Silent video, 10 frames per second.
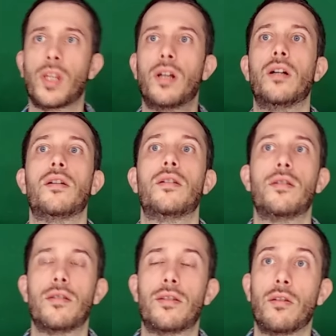
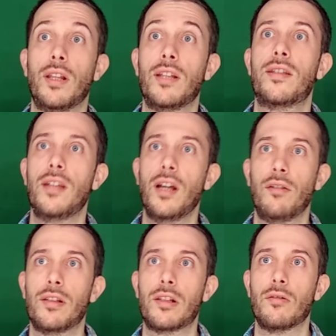uh, so let's see how
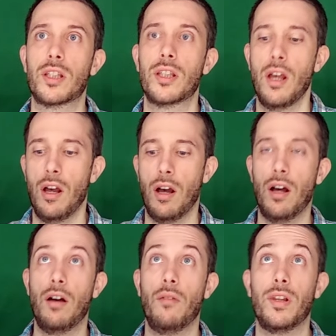this looks
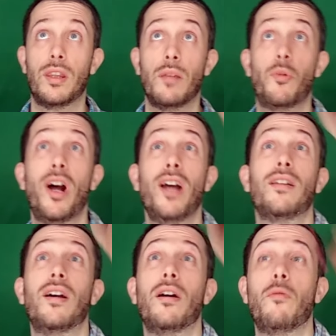uh, with the bright
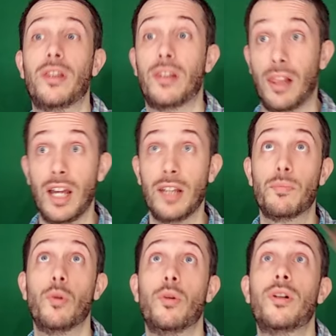uh, with the light
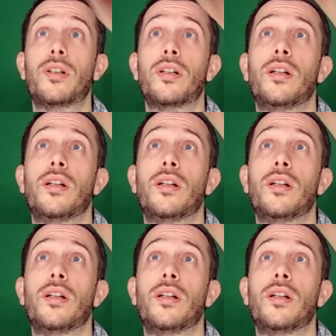board